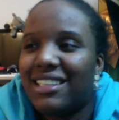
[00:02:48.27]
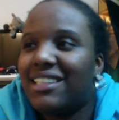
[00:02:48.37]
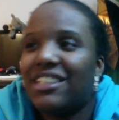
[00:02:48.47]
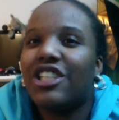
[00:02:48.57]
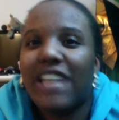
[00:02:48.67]

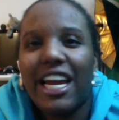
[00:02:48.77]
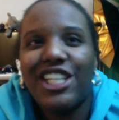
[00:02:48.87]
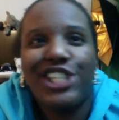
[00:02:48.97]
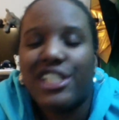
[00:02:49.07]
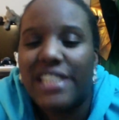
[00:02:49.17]
looks like he
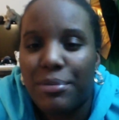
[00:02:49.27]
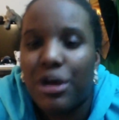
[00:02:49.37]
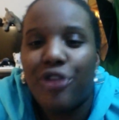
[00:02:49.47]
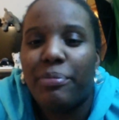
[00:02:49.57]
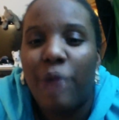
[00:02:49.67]
just stepped
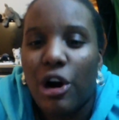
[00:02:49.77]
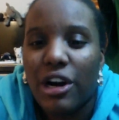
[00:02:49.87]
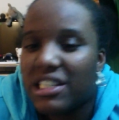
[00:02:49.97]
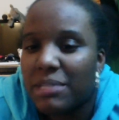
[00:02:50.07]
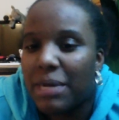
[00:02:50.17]
out the bar and
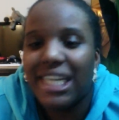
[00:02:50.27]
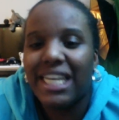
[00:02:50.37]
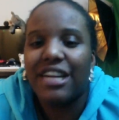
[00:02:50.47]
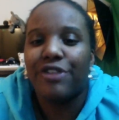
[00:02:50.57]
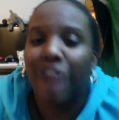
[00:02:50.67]
is about to
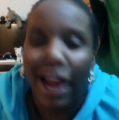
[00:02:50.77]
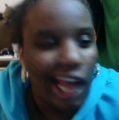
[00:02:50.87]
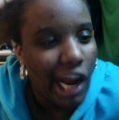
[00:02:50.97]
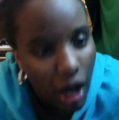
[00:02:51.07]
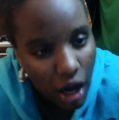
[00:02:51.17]
get in a fight.
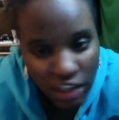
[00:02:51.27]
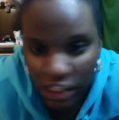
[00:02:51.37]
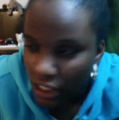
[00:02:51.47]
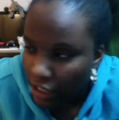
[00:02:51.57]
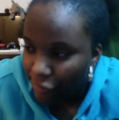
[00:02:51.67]
Like, oh,
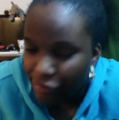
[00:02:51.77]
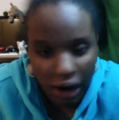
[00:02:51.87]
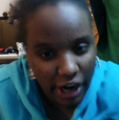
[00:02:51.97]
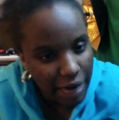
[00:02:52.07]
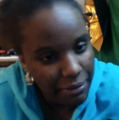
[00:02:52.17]

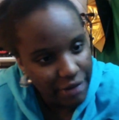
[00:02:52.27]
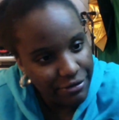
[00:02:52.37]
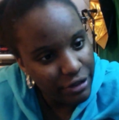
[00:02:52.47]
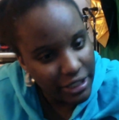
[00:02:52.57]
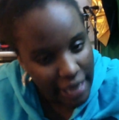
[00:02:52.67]
fuck, I'm not
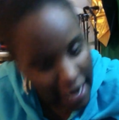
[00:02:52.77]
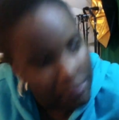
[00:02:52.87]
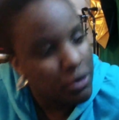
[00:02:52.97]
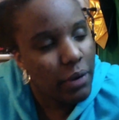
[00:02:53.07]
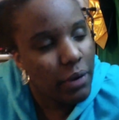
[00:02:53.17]
fully
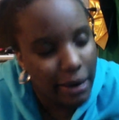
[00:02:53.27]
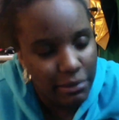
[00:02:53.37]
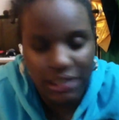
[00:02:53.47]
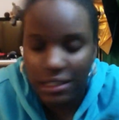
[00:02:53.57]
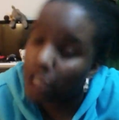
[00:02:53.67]
able, but I'ma
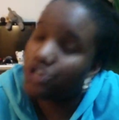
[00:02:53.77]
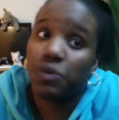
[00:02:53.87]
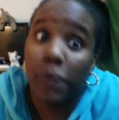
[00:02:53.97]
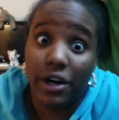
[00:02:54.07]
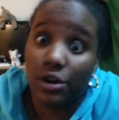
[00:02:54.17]
still
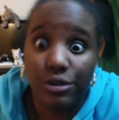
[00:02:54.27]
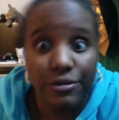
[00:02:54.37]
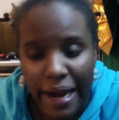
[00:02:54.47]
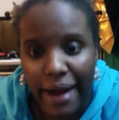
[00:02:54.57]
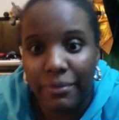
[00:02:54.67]
swing on you,
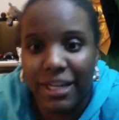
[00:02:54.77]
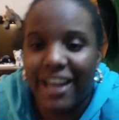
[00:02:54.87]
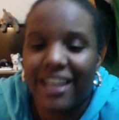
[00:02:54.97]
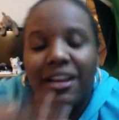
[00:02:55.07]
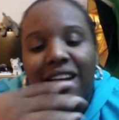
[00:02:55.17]
fam.
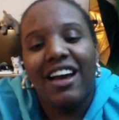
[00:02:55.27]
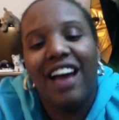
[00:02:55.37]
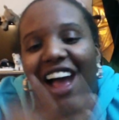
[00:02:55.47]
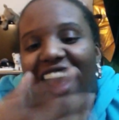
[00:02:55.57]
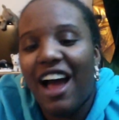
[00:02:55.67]
Like,
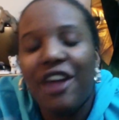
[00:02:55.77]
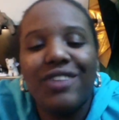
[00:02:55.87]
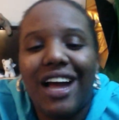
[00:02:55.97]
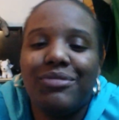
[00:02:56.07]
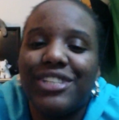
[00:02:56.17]
I don't,
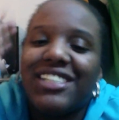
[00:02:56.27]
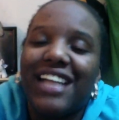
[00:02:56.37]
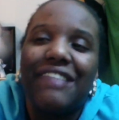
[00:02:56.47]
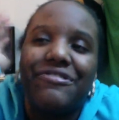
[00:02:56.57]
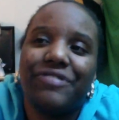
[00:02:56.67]
I'm just
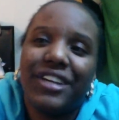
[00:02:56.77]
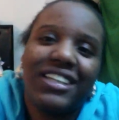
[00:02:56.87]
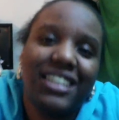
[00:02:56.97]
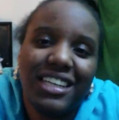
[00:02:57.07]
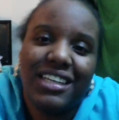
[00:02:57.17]
not
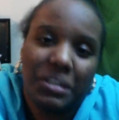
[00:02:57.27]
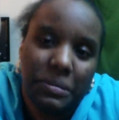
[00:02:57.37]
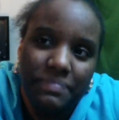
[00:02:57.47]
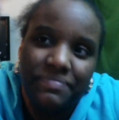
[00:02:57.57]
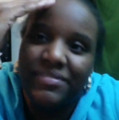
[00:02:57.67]
feeling
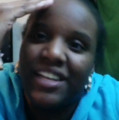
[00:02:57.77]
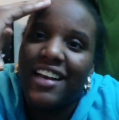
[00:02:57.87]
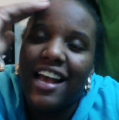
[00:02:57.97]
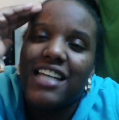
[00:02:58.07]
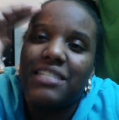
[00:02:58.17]
him
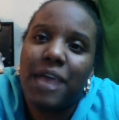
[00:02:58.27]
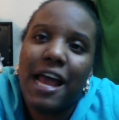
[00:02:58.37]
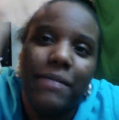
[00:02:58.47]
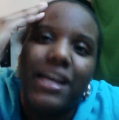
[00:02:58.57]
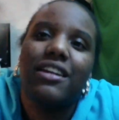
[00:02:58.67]
as
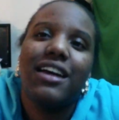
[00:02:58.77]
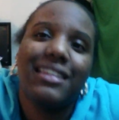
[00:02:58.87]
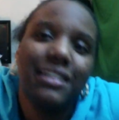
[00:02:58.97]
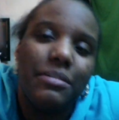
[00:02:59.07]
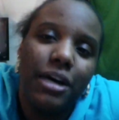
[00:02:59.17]
Batman. Nothing
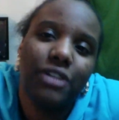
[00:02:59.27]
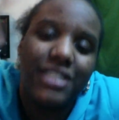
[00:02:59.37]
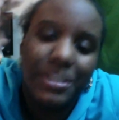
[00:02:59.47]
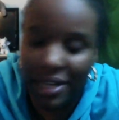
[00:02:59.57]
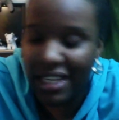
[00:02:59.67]
about this
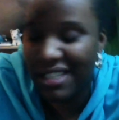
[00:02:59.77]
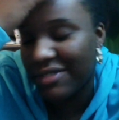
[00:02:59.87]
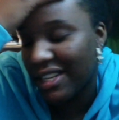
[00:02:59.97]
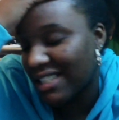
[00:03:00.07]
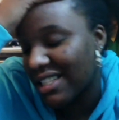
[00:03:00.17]
man's
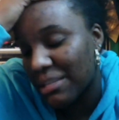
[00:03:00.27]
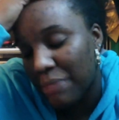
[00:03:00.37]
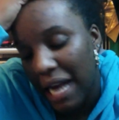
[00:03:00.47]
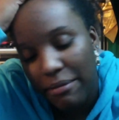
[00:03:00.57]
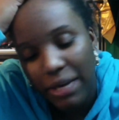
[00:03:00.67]
face says
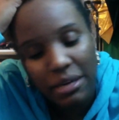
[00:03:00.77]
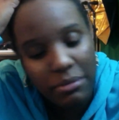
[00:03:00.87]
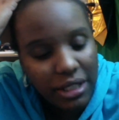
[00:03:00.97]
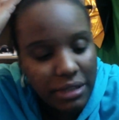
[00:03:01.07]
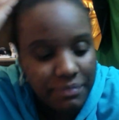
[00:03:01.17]
Batman to
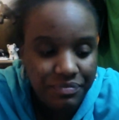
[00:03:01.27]
me.